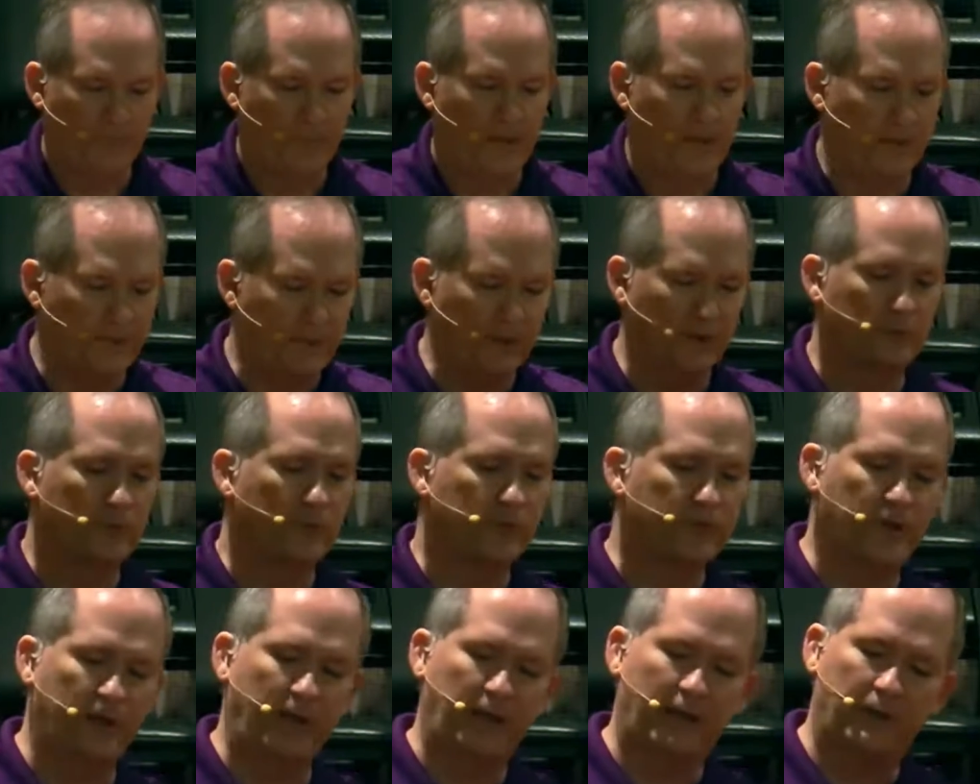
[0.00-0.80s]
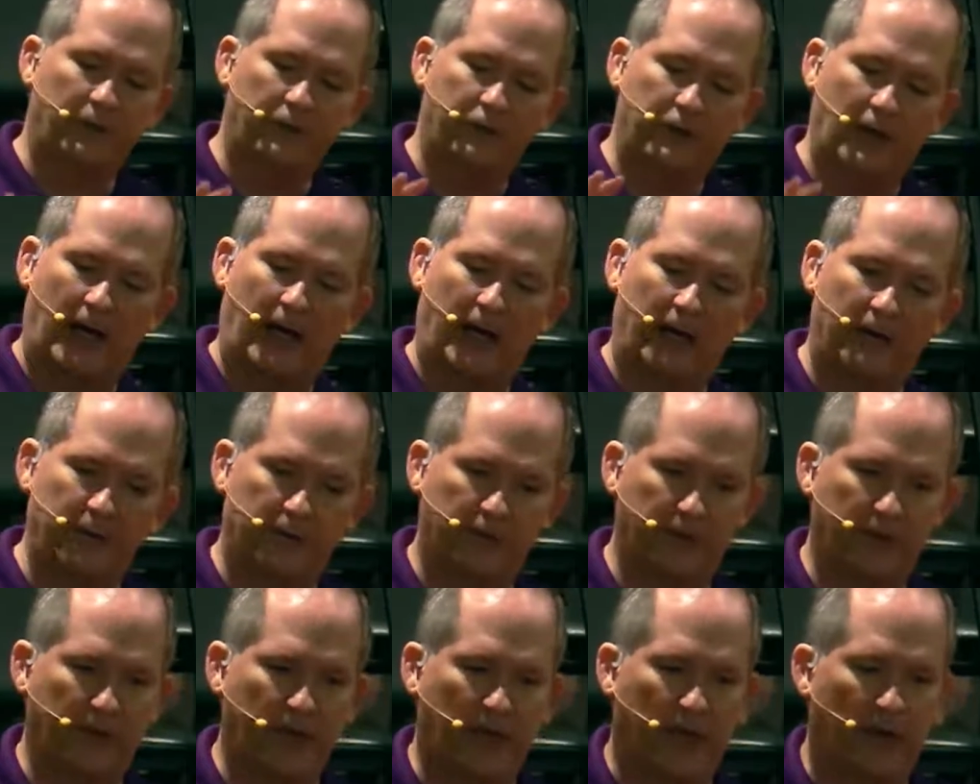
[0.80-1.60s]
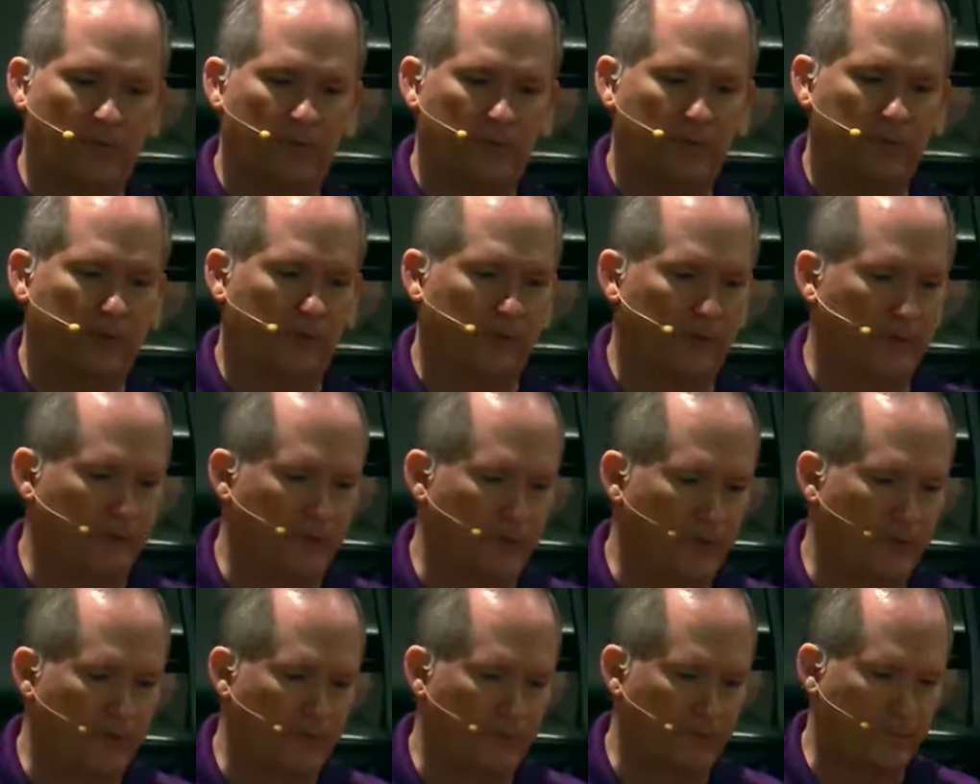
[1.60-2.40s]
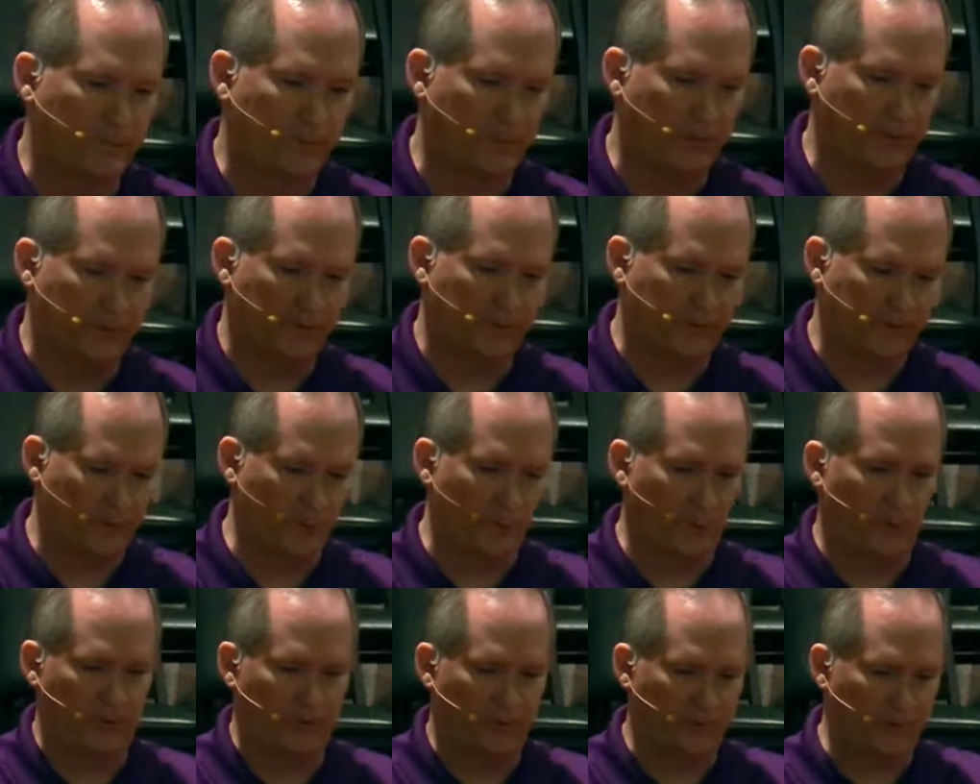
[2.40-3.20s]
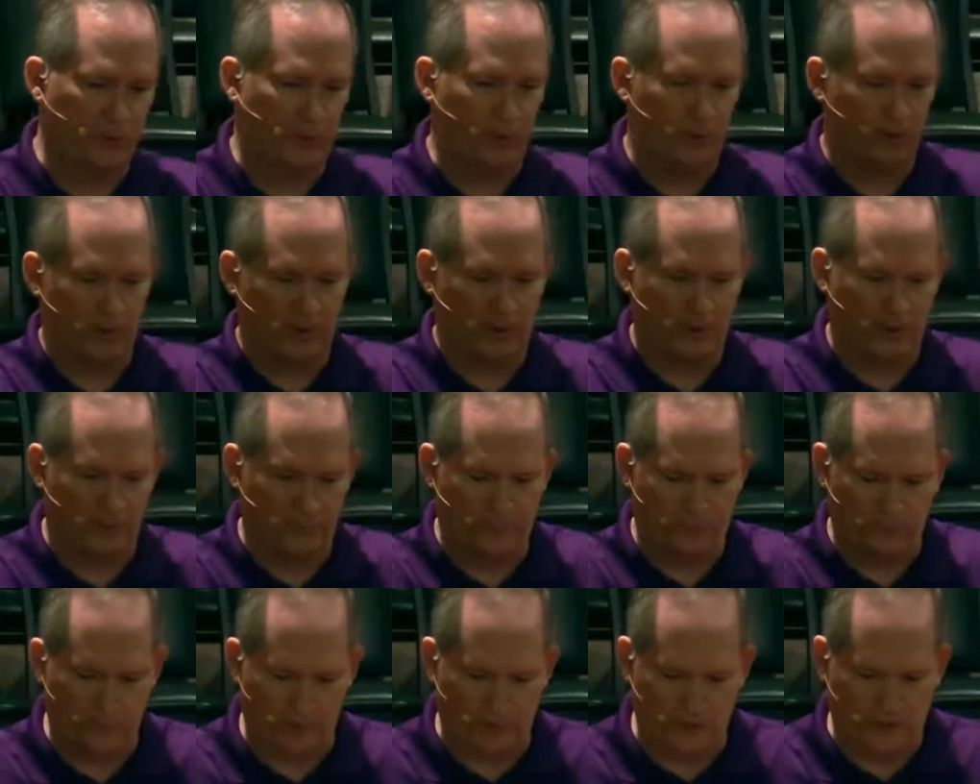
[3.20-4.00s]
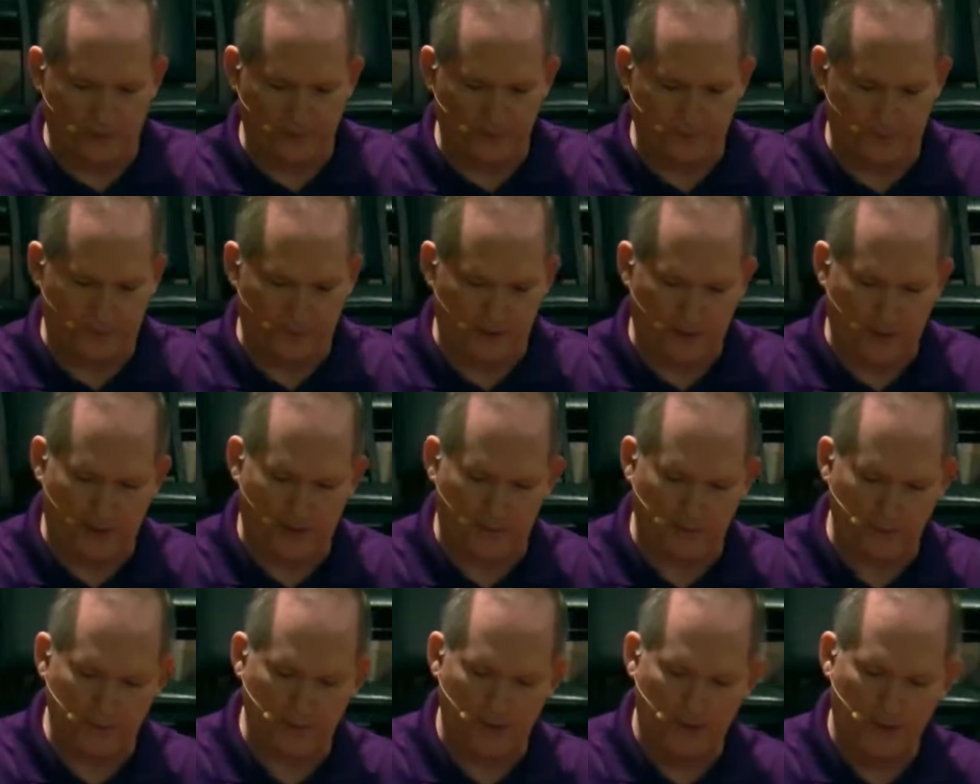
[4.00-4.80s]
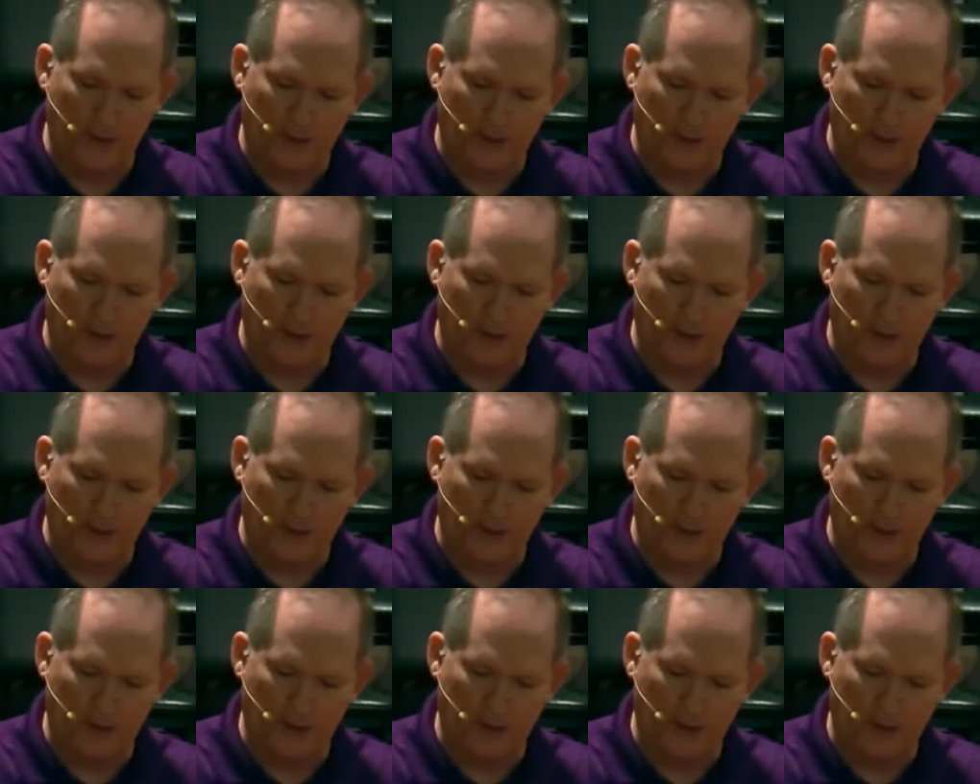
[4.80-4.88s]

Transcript: It's interesting in John's account, because this story is told in all 4 gospel accounts.